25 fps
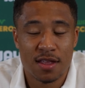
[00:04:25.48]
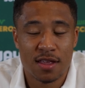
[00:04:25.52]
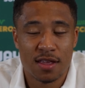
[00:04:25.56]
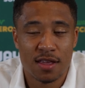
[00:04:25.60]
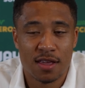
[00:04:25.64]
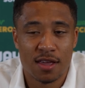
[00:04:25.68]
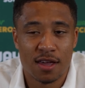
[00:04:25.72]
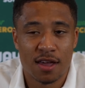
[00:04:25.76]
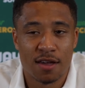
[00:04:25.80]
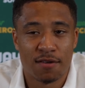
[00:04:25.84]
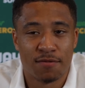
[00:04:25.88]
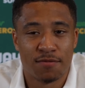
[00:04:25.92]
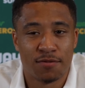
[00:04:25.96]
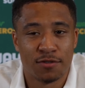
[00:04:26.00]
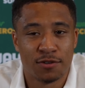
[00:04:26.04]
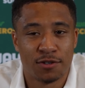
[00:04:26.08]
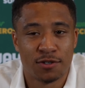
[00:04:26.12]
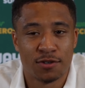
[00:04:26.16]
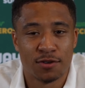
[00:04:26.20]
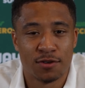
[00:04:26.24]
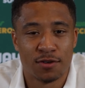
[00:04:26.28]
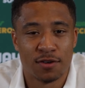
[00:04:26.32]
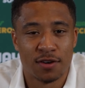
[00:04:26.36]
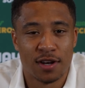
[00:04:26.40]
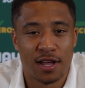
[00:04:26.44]
Yeah, for
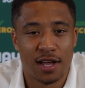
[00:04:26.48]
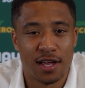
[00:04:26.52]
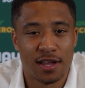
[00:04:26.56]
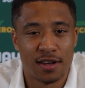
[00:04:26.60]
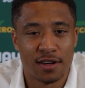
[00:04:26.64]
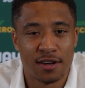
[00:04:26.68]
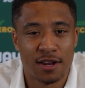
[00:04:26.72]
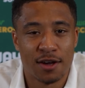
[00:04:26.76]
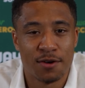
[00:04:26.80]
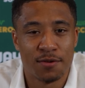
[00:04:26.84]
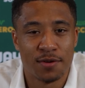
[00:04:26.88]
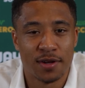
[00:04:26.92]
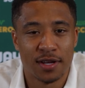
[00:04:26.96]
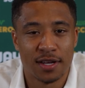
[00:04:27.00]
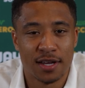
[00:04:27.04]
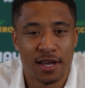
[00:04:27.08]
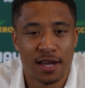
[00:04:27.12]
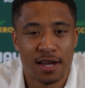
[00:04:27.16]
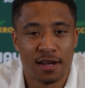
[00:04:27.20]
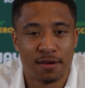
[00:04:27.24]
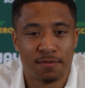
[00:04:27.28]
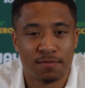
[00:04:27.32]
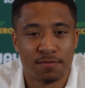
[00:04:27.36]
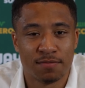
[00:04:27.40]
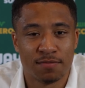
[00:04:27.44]
sure. Like knowing
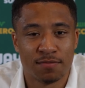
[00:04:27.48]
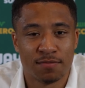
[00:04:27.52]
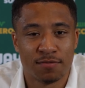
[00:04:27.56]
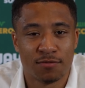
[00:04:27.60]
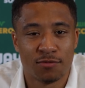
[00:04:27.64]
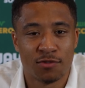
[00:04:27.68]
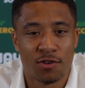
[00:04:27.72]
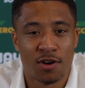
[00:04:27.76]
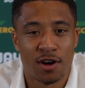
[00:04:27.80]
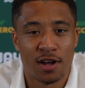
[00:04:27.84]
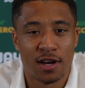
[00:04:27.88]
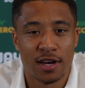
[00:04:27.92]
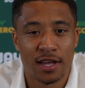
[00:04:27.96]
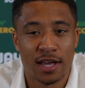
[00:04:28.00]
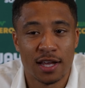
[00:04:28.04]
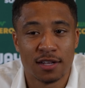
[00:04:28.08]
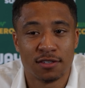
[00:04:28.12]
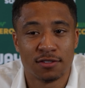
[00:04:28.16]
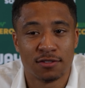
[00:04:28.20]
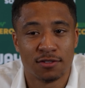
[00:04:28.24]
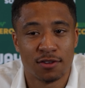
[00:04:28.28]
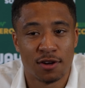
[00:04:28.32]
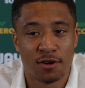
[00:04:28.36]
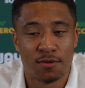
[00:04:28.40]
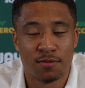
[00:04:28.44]
um, Riley
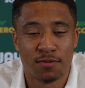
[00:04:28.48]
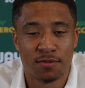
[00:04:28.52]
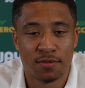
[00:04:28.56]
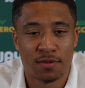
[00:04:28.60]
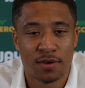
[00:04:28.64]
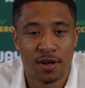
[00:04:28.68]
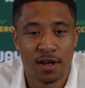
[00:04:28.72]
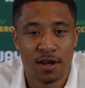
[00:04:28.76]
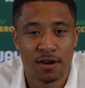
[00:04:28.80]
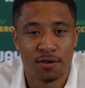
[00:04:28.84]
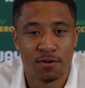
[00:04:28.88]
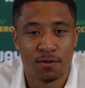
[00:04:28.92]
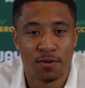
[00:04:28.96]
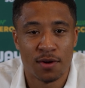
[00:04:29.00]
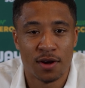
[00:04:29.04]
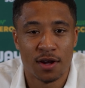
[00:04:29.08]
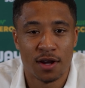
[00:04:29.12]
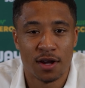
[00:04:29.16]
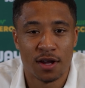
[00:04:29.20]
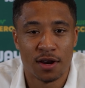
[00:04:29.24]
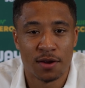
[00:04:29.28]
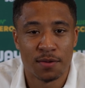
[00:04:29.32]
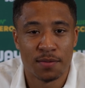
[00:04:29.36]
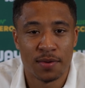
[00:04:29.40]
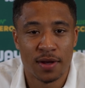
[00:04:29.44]
and Tom were
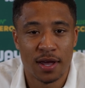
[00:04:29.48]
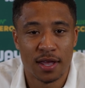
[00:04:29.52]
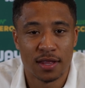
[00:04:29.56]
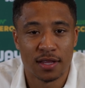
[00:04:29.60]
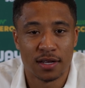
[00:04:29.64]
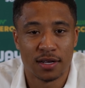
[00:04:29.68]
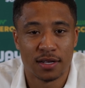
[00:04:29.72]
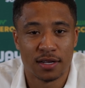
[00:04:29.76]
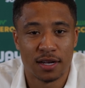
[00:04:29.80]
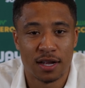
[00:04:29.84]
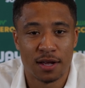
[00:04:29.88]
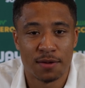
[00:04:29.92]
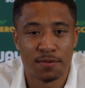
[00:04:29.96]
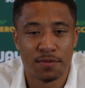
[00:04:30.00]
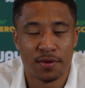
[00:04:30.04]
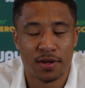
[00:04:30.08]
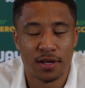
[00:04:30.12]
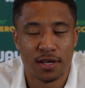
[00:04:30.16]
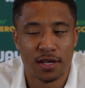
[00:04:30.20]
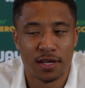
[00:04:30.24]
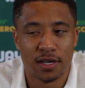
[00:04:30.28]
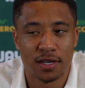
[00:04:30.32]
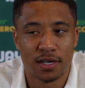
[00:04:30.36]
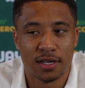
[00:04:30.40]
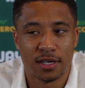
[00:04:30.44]
going to be at the club,
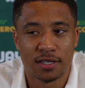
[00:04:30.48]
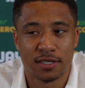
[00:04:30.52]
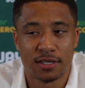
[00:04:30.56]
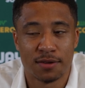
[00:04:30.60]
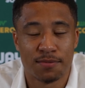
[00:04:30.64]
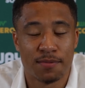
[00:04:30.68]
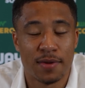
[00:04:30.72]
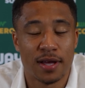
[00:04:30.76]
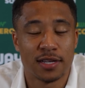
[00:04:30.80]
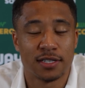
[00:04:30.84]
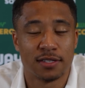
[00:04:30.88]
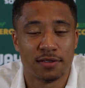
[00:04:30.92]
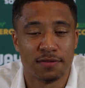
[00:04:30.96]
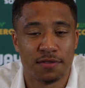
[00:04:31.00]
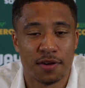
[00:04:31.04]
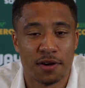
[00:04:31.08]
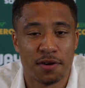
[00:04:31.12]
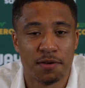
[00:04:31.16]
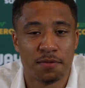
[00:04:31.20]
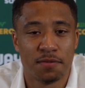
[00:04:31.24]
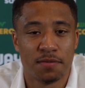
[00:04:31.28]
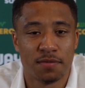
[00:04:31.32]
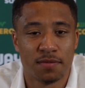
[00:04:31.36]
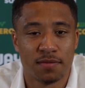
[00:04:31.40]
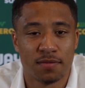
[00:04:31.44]
it, it's a massive
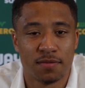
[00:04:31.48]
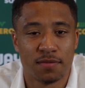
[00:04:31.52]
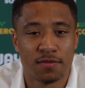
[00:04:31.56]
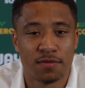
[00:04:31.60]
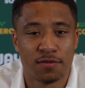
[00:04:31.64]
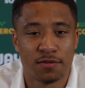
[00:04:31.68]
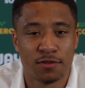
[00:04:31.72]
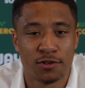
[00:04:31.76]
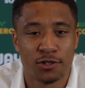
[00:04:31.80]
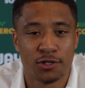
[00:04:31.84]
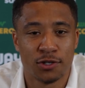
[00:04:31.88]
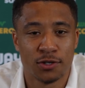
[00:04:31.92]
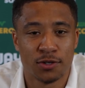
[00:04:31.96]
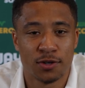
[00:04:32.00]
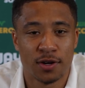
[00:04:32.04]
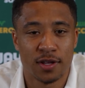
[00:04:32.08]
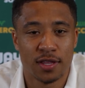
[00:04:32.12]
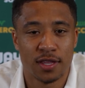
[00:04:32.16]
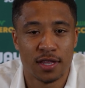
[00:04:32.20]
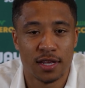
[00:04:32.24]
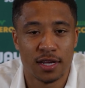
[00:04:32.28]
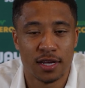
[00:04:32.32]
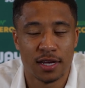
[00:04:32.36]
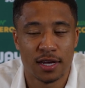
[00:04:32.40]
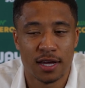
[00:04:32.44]
help for sure. I
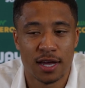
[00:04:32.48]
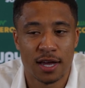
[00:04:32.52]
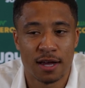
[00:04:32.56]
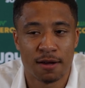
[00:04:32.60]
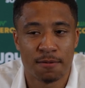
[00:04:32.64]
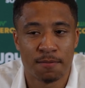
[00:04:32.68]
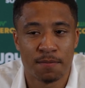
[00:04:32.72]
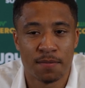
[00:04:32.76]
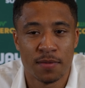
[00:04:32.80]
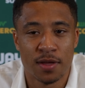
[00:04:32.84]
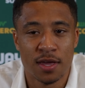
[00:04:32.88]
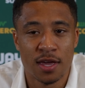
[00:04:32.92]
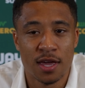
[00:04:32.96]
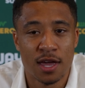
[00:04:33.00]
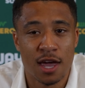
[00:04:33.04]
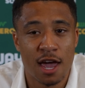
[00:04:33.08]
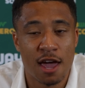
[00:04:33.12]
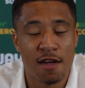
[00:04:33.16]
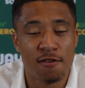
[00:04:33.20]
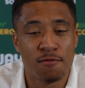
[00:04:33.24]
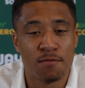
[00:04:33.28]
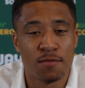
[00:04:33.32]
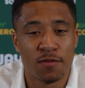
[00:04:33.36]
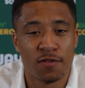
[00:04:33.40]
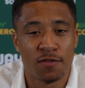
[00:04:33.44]
think um,
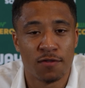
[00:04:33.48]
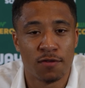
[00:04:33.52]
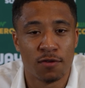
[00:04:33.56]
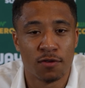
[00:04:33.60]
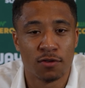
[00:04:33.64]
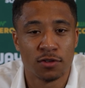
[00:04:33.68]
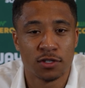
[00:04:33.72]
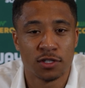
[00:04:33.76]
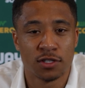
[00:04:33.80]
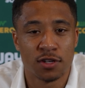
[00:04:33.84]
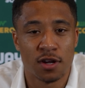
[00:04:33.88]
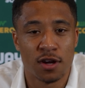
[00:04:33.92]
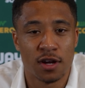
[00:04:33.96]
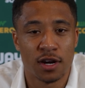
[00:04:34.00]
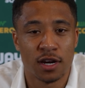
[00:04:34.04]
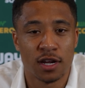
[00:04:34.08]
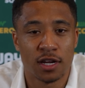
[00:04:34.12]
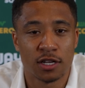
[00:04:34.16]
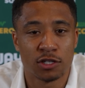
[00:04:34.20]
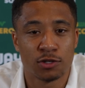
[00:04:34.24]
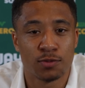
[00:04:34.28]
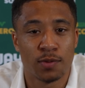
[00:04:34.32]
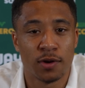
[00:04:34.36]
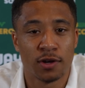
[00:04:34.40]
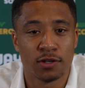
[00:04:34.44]
even before signing, I
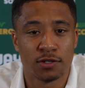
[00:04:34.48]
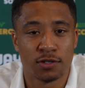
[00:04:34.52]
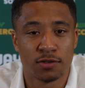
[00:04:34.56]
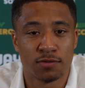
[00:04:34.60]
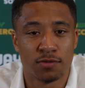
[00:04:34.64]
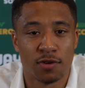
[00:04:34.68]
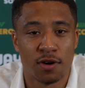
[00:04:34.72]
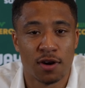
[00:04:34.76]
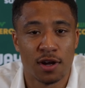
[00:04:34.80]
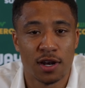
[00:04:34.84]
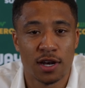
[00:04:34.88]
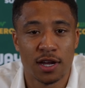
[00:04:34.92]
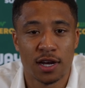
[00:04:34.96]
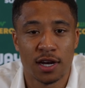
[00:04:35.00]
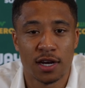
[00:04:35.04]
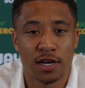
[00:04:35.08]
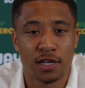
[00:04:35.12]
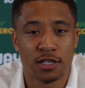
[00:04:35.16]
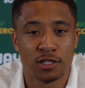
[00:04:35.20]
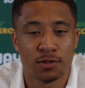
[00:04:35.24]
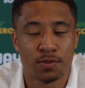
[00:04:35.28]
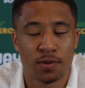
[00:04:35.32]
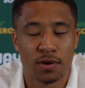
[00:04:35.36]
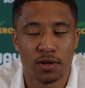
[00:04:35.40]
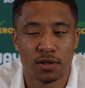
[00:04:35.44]
spoke to Riley, and he
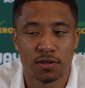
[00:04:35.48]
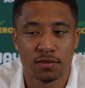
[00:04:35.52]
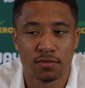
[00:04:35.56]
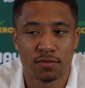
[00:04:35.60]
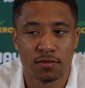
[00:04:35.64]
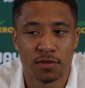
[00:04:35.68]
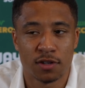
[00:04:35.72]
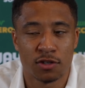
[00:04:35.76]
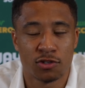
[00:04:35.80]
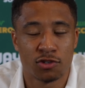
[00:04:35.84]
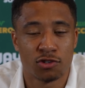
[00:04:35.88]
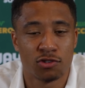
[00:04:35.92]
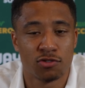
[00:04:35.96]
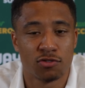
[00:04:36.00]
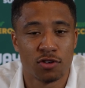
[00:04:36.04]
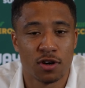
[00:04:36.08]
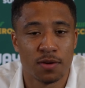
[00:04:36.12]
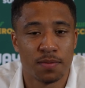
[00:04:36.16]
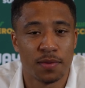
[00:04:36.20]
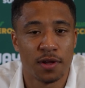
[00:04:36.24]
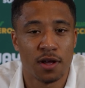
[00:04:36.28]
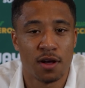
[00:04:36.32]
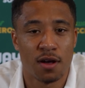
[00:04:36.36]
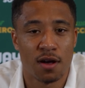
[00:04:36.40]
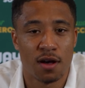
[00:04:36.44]
spoke
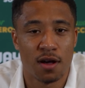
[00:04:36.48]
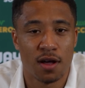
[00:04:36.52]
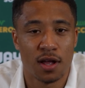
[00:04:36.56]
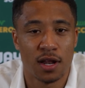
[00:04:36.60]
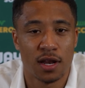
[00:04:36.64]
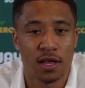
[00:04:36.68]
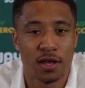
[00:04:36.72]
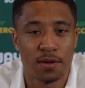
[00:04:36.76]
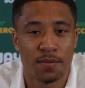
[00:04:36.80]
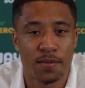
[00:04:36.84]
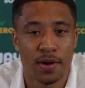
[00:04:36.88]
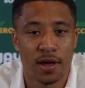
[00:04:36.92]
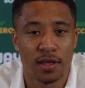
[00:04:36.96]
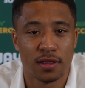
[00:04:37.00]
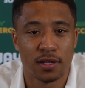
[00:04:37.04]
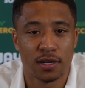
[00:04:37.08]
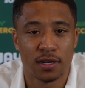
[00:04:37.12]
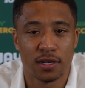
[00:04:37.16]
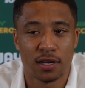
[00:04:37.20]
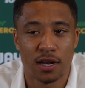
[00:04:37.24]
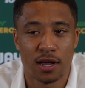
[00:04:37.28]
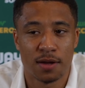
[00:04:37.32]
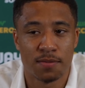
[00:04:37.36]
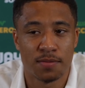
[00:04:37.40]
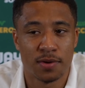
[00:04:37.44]
extremely highly about the
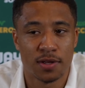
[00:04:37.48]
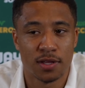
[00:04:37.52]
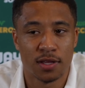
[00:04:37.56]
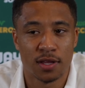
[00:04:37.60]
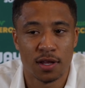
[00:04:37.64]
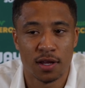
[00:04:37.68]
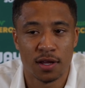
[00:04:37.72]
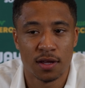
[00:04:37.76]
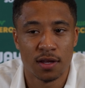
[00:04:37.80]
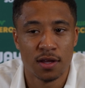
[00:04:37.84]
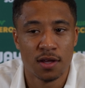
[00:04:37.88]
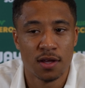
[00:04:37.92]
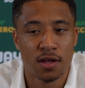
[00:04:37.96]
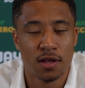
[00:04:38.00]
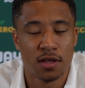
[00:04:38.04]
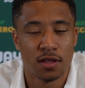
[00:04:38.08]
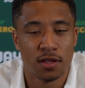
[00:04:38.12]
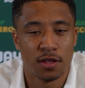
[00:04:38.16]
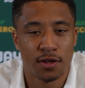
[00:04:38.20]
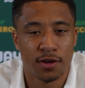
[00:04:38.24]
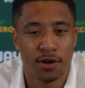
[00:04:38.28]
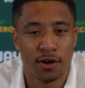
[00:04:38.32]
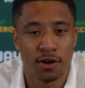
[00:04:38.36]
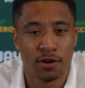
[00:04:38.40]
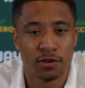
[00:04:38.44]
club and the,
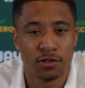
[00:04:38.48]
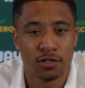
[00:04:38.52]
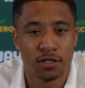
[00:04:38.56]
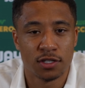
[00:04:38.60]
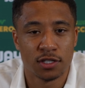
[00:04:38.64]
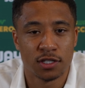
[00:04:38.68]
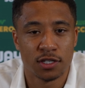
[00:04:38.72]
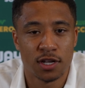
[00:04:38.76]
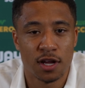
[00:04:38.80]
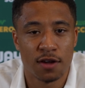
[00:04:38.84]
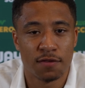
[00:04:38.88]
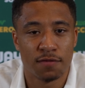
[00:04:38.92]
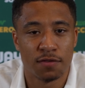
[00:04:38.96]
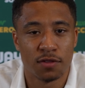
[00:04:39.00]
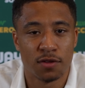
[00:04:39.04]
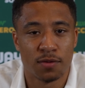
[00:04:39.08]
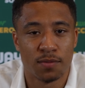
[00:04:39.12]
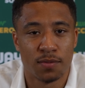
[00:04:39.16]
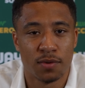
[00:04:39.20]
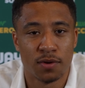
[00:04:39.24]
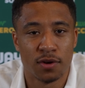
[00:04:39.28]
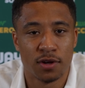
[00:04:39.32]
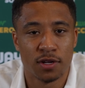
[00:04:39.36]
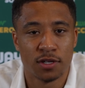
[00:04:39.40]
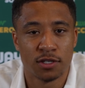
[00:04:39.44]
the coaching staff and the
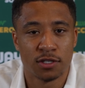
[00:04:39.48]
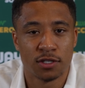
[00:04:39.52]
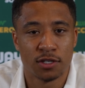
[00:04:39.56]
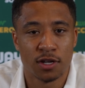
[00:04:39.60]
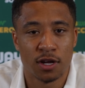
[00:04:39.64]
boys.